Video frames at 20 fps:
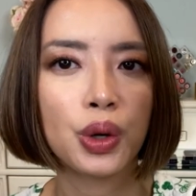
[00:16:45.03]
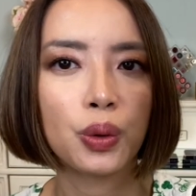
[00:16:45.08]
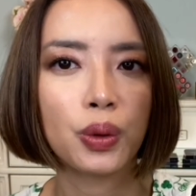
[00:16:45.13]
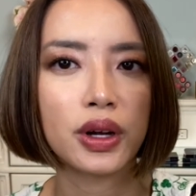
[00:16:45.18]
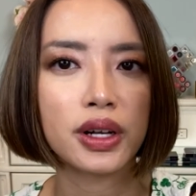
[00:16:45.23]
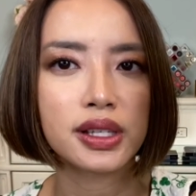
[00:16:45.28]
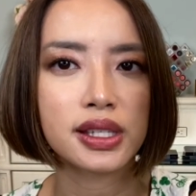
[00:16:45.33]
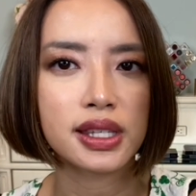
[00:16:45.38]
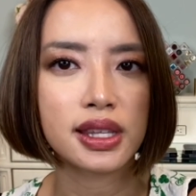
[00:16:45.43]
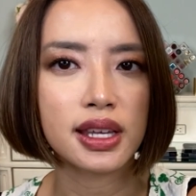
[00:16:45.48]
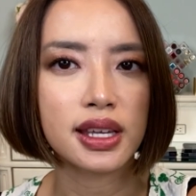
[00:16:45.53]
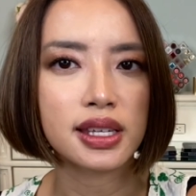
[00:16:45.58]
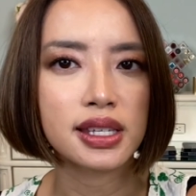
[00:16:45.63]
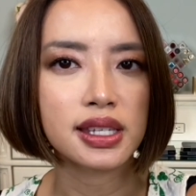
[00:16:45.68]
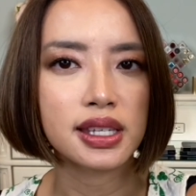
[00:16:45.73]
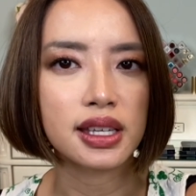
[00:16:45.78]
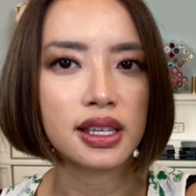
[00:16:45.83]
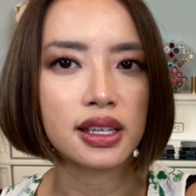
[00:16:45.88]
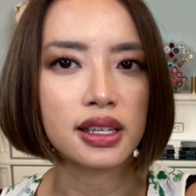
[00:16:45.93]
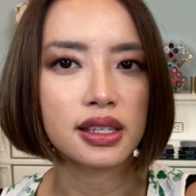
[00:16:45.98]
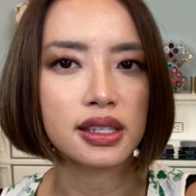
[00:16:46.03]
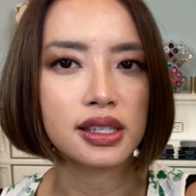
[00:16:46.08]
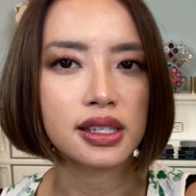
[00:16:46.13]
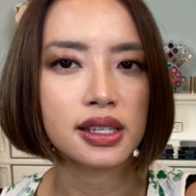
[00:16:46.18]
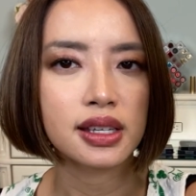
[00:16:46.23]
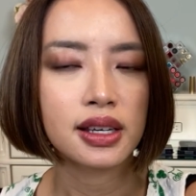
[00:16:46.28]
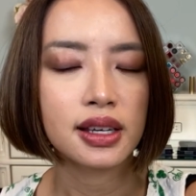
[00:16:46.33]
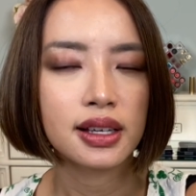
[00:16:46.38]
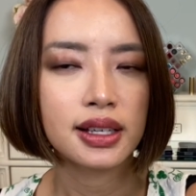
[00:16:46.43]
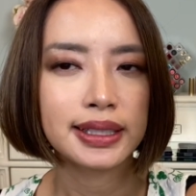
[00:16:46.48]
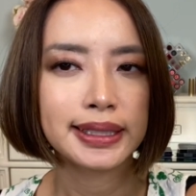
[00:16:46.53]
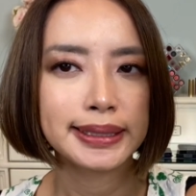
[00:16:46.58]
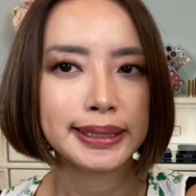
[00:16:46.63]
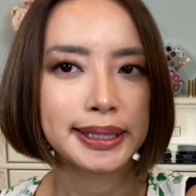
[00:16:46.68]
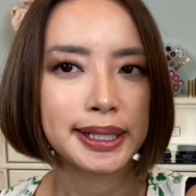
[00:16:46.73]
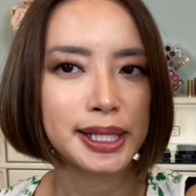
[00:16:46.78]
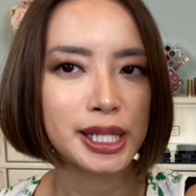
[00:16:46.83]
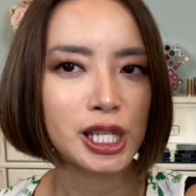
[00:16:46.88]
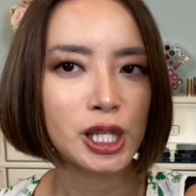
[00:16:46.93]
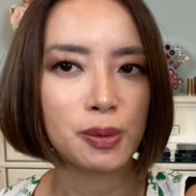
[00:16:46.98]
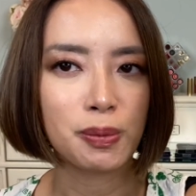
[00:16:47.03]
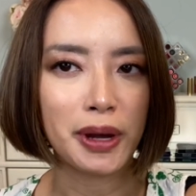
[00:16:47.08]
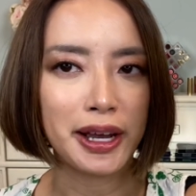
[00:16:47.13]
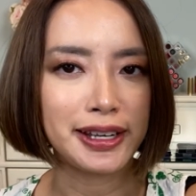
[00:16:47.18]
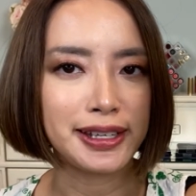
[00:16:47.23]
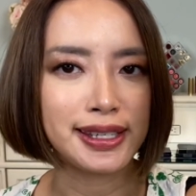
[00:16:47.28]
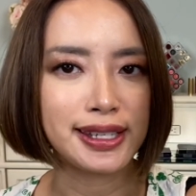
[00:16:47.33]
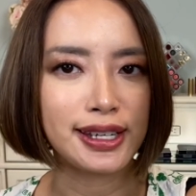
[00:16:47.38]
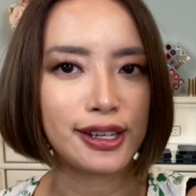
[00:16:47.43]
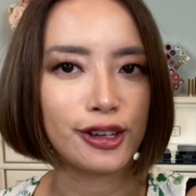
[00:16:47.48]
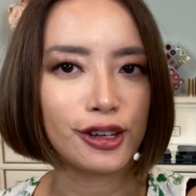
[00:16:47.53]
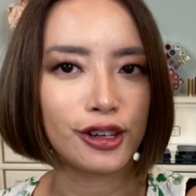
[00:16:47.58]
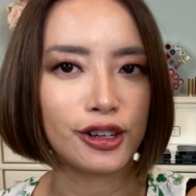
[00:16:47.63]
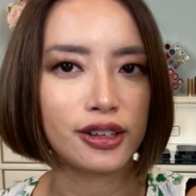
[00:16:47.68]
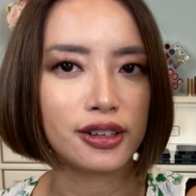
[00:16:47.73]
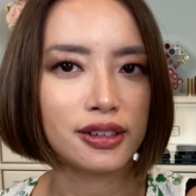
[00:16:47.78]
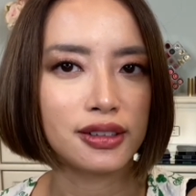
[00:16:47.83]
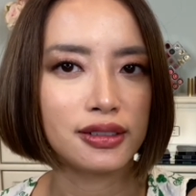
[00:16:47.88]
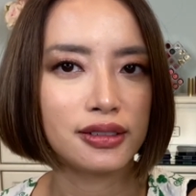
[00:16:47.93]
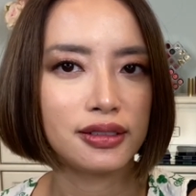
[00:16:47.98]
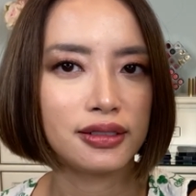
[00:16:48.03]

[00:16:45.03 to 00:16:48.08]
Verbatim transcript: Whereas this is spicier.